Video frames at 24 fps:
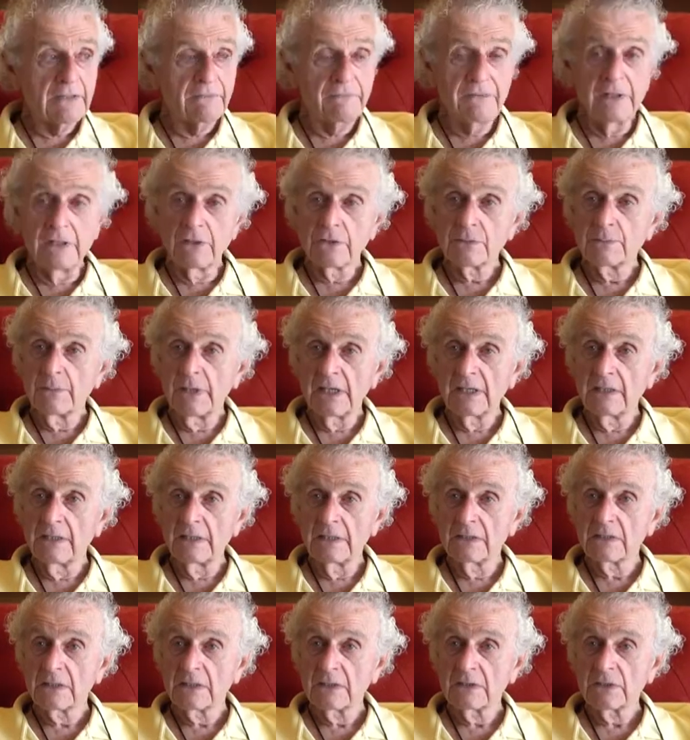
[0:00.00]
to finish my
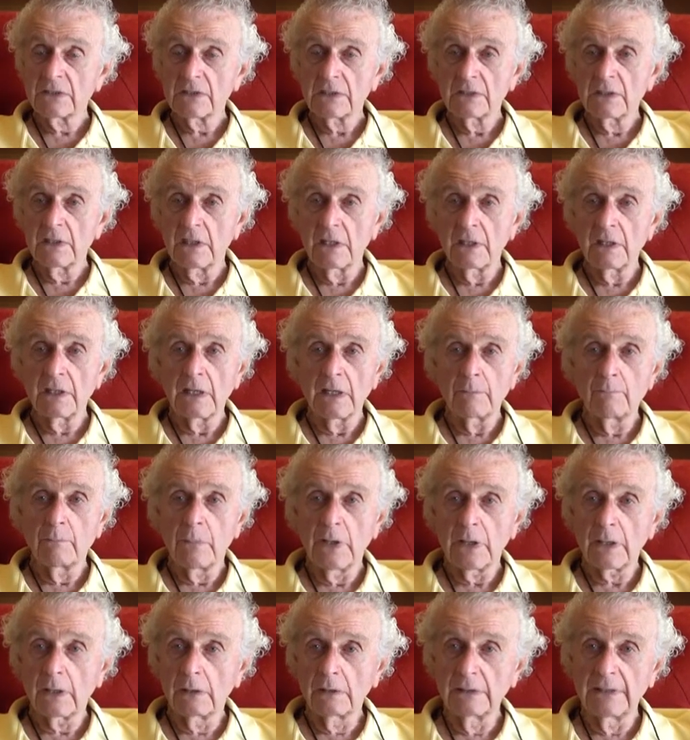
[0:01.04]
thesis. I
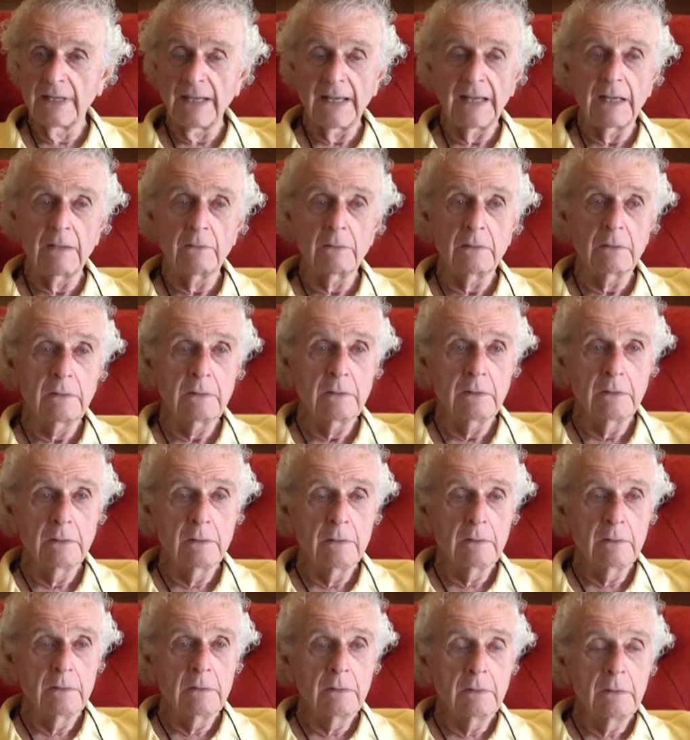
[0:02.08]
buckled down
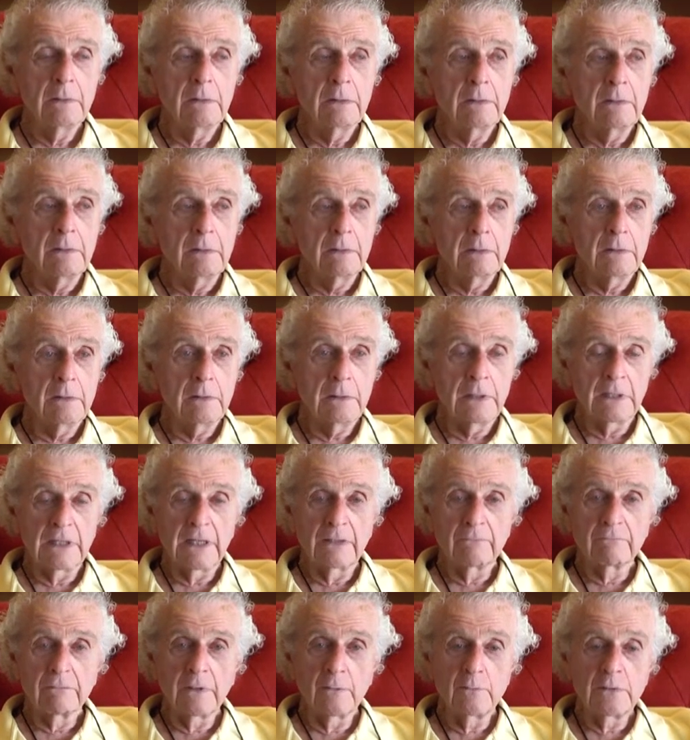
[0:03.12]
and I
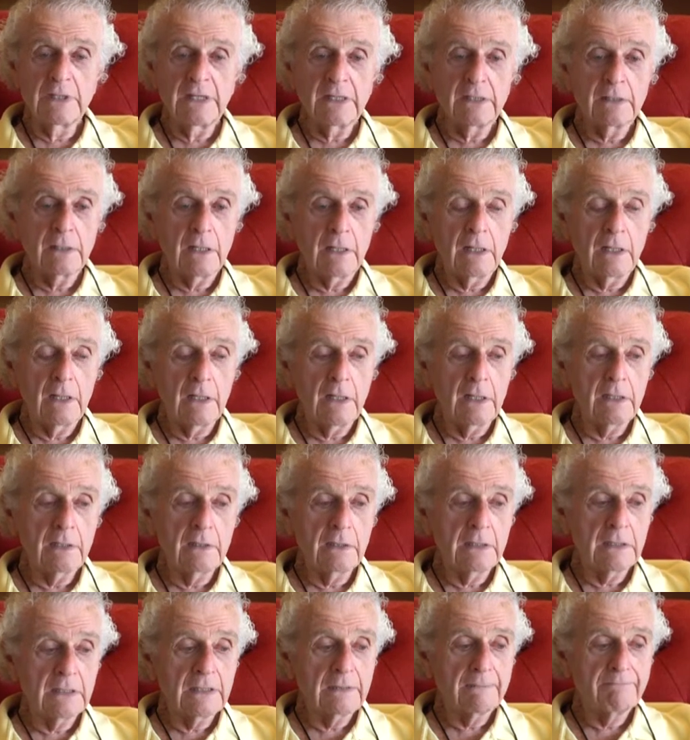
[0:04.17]
wrote it
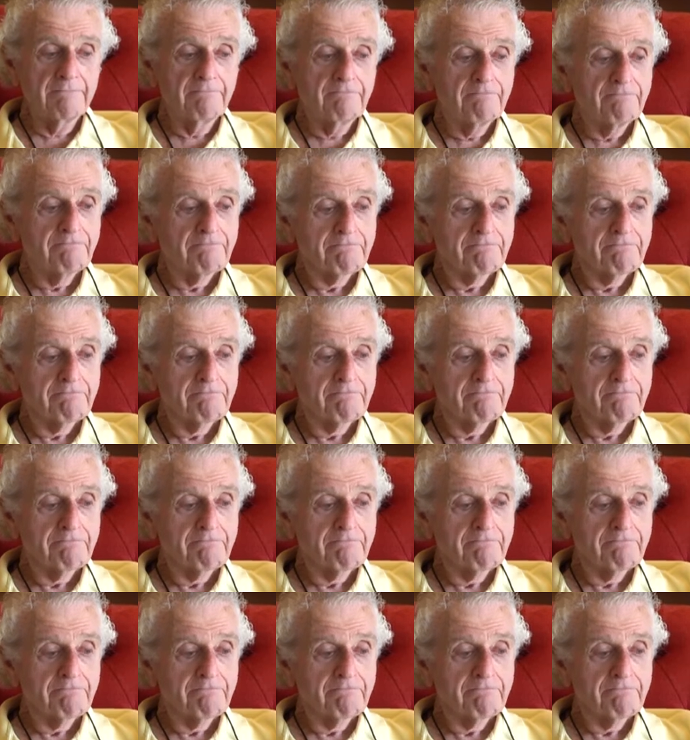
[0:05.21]
on,